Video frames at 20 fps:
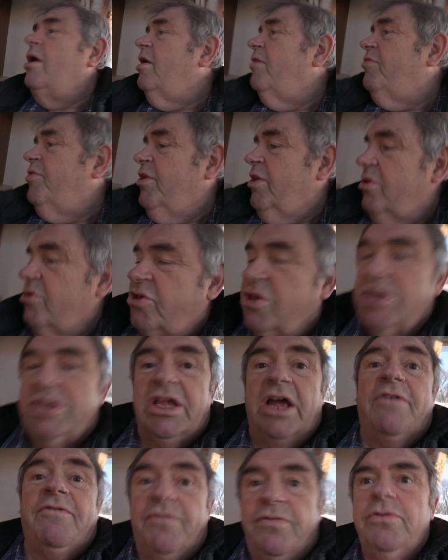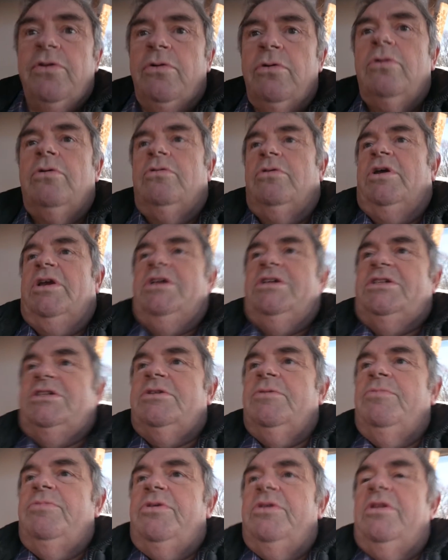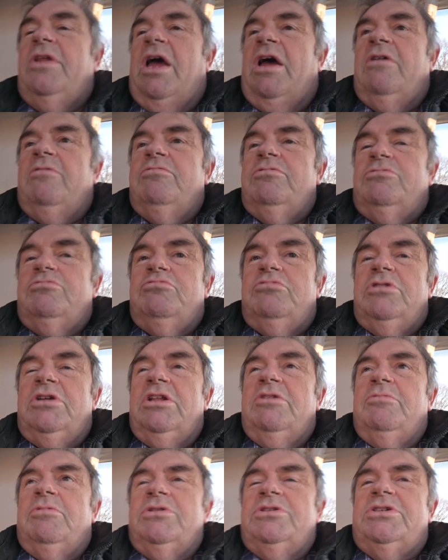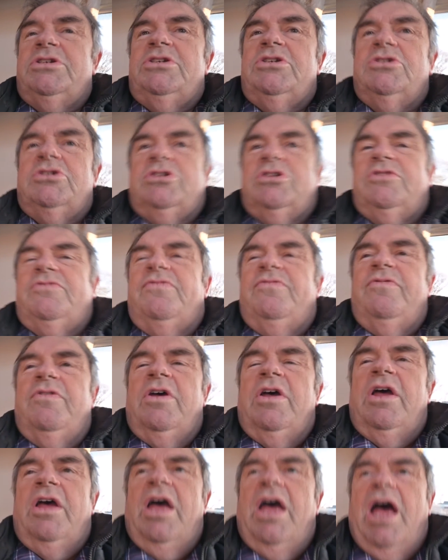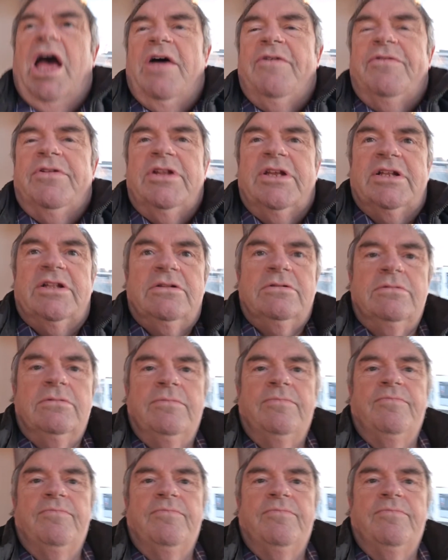I think just that floor is something I would really want to just sort of have a little